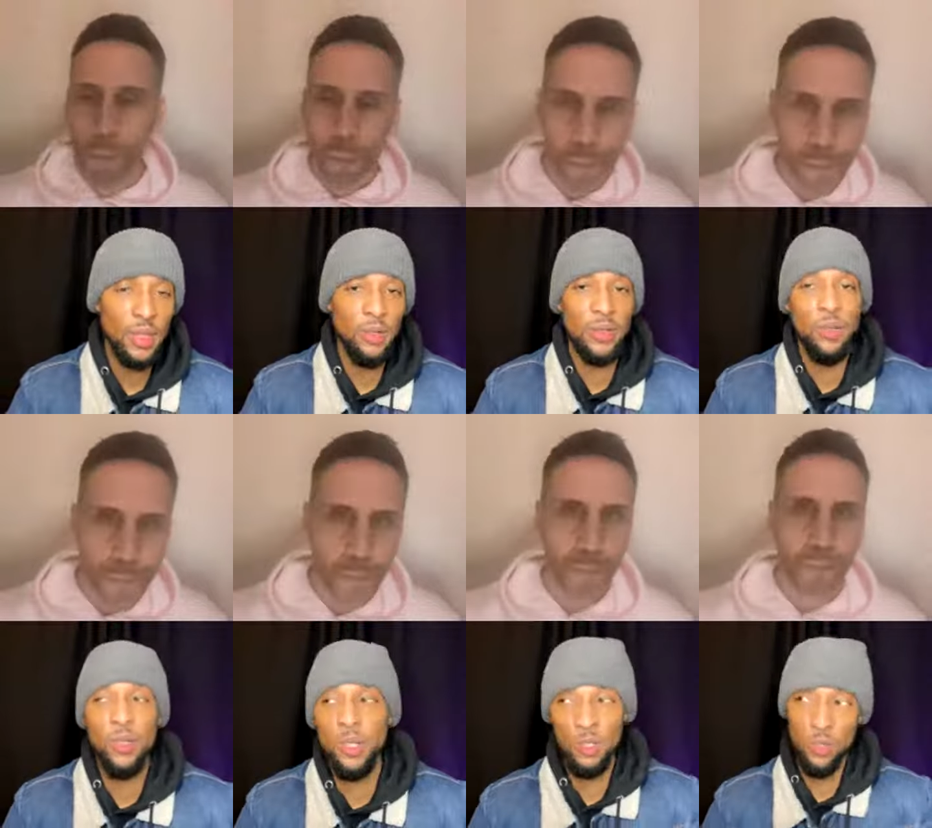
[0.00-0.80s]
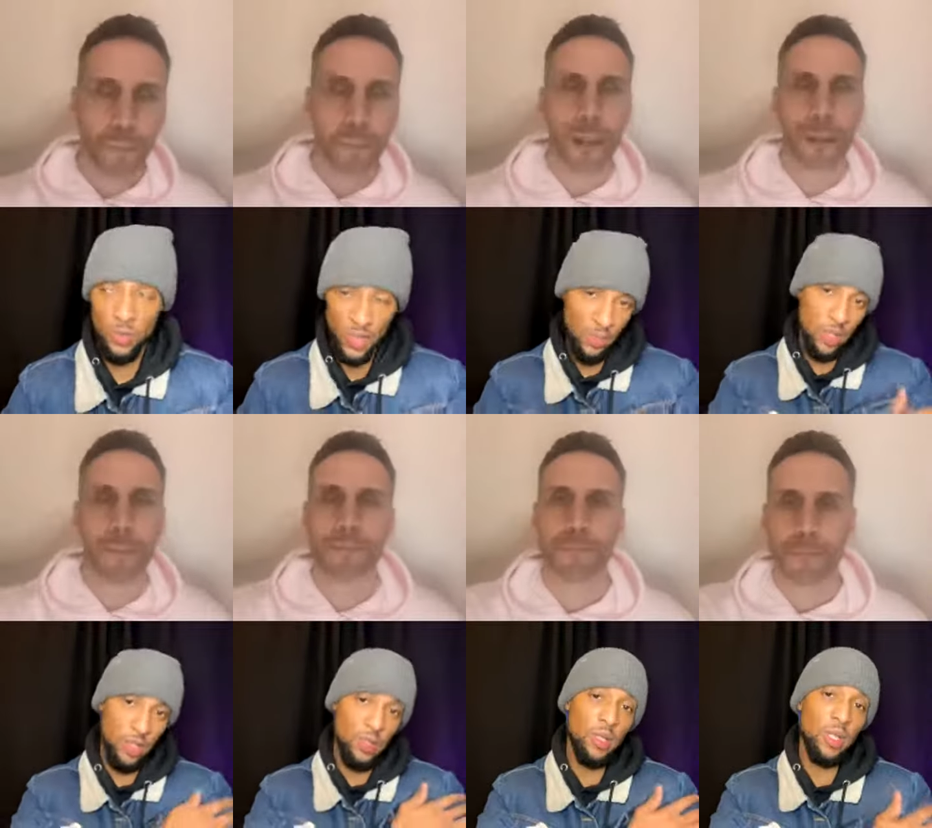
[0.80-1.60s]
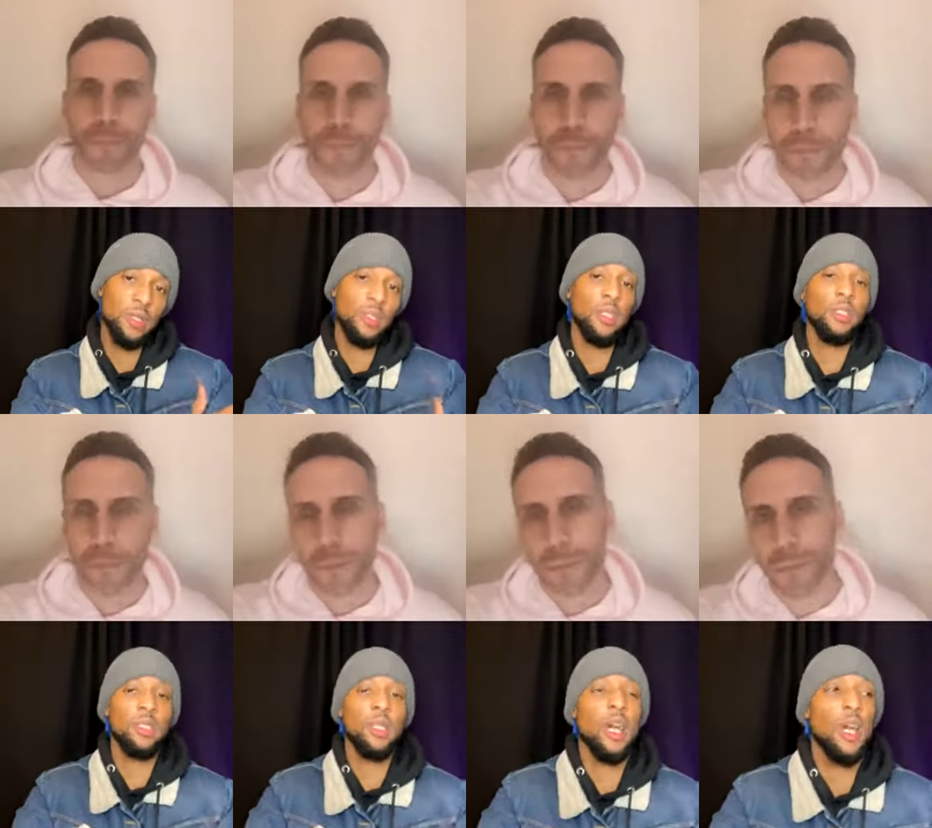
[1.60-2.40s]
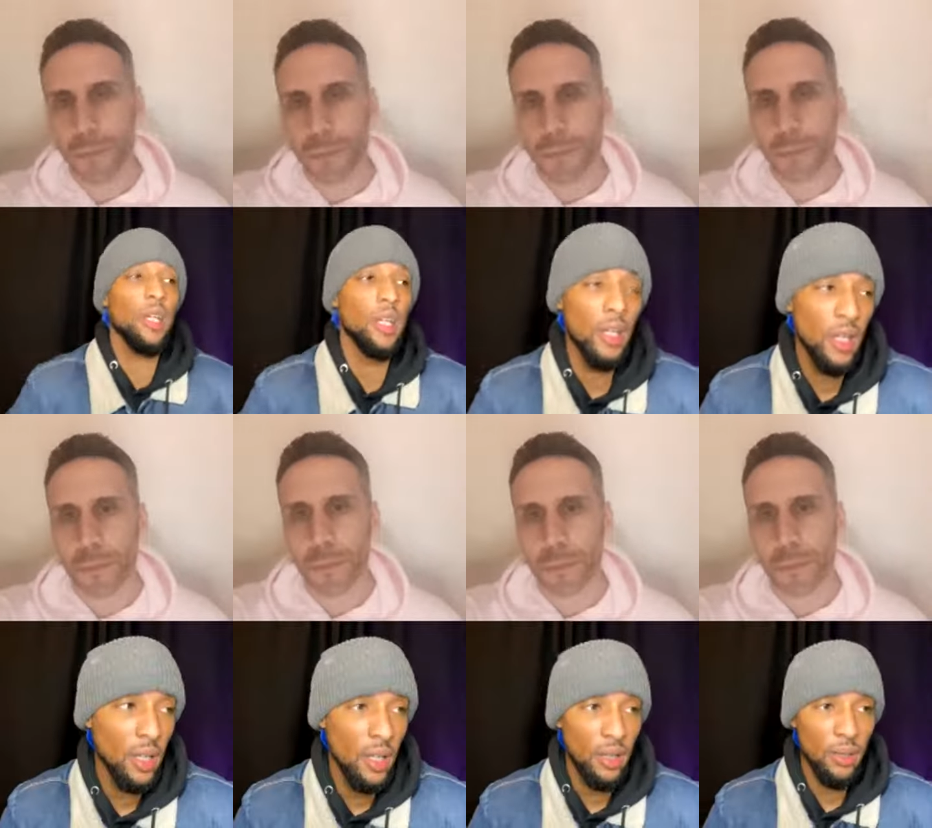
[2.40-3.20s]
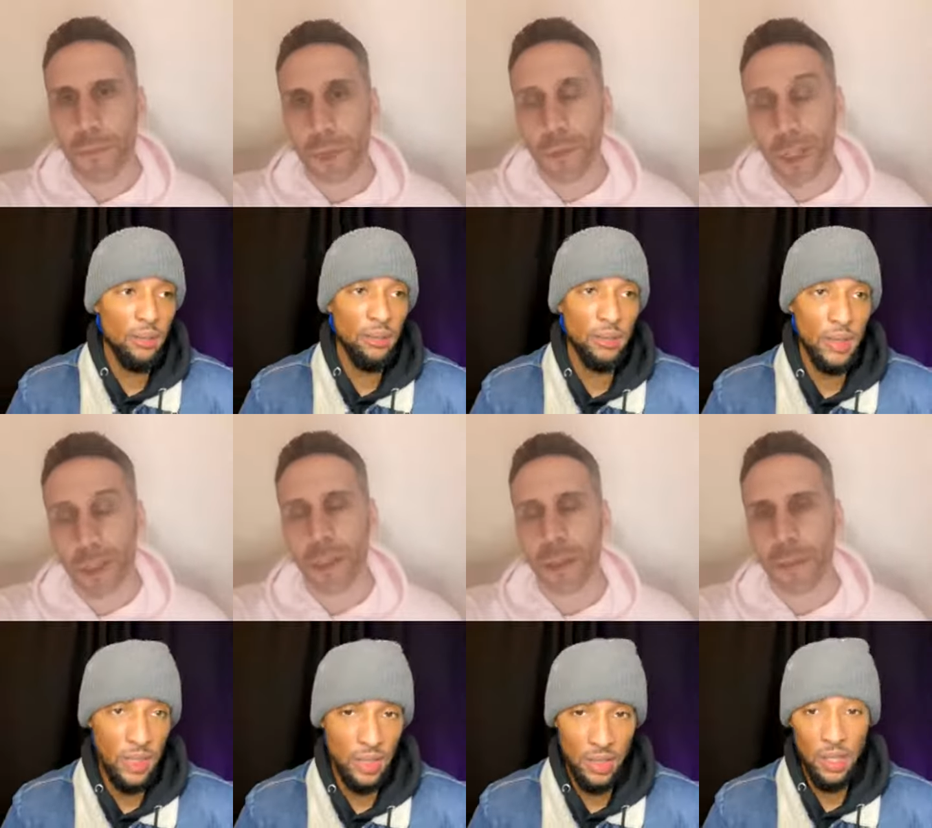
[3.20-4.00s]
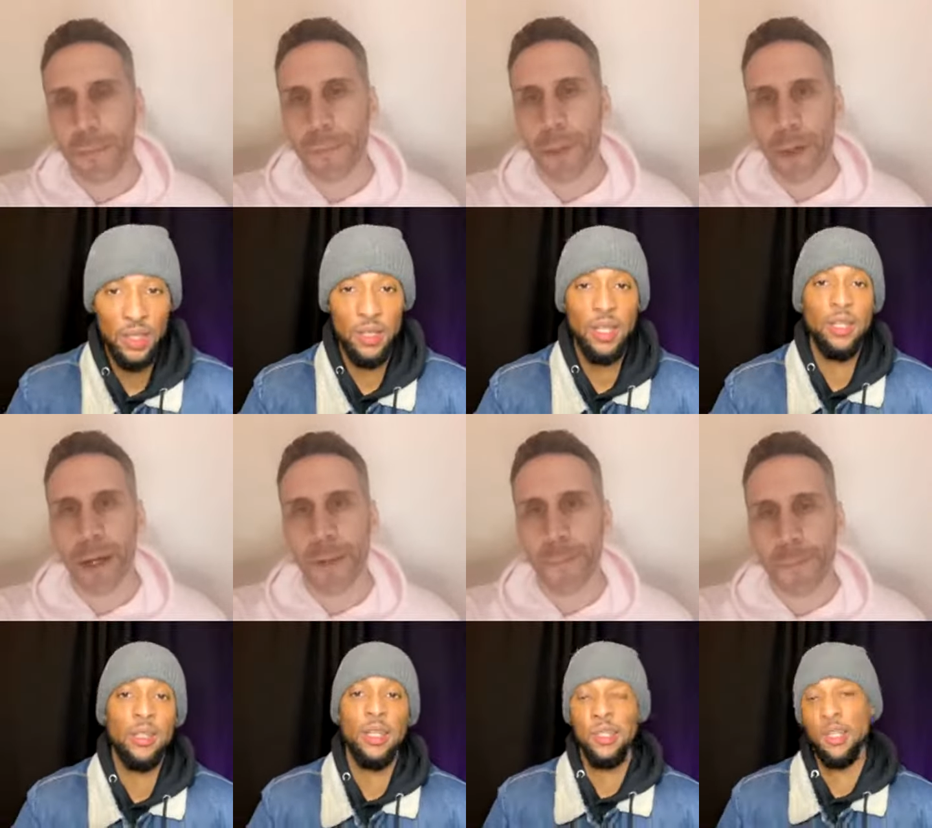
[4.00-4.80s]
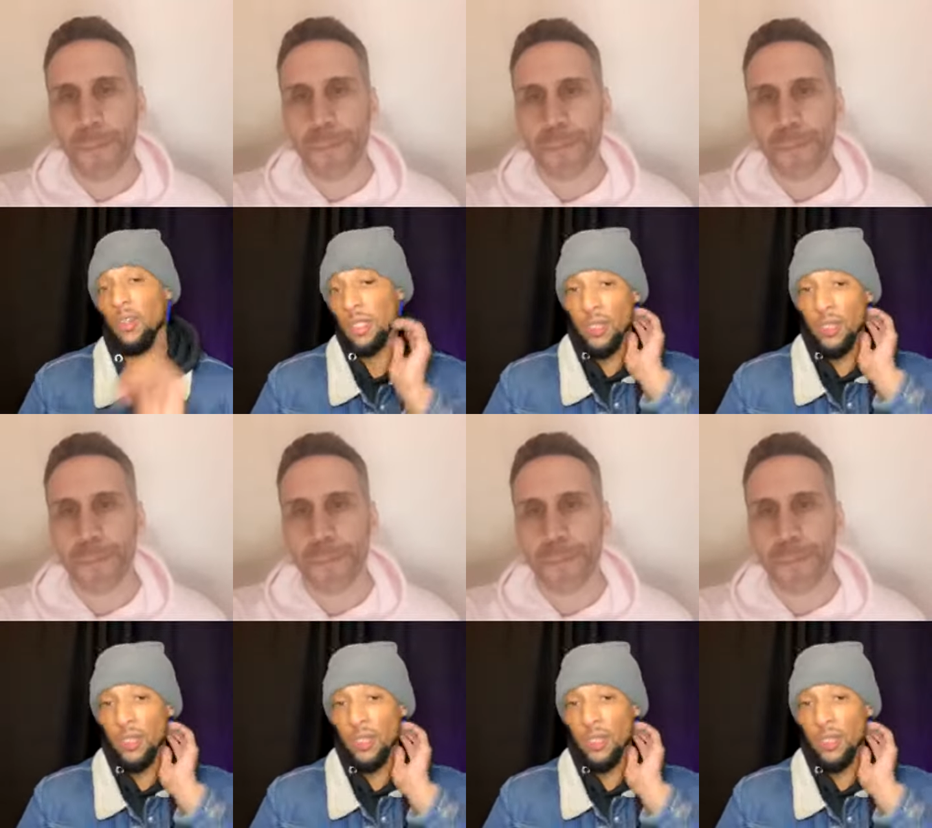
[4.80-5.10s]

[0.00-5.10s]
Speaker 1: mm-hmm. they they want to do they want to do another season of that. Um, really? Yeah. They okay. they they going they